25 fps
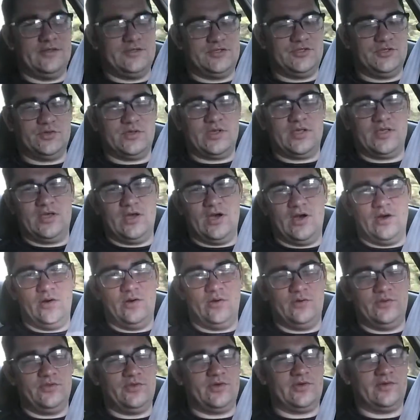that you can
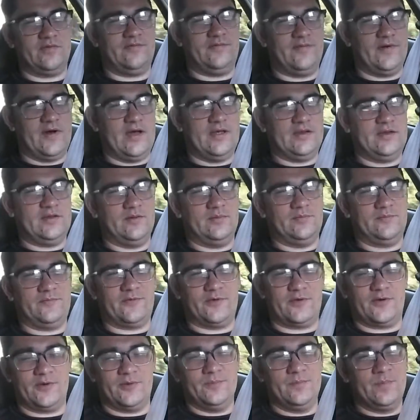go. You can find them
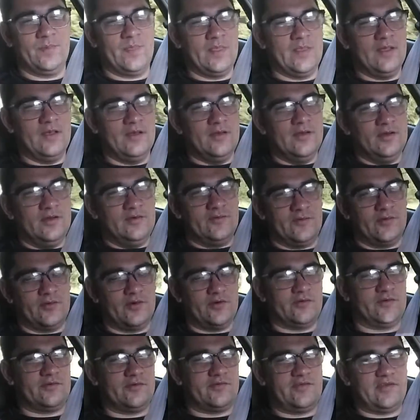for
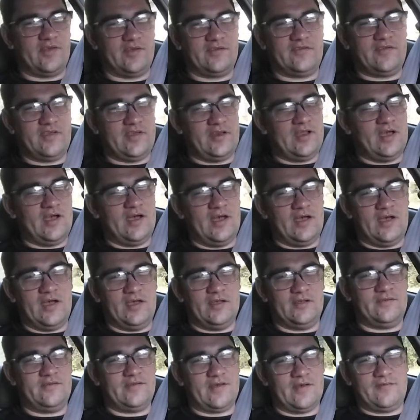
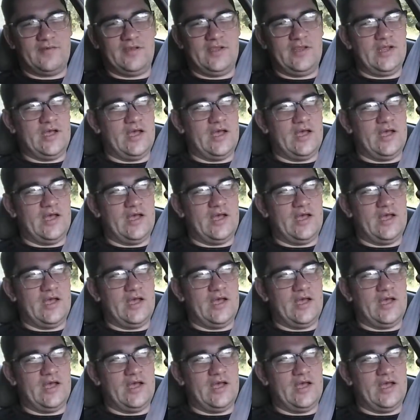$69, $79,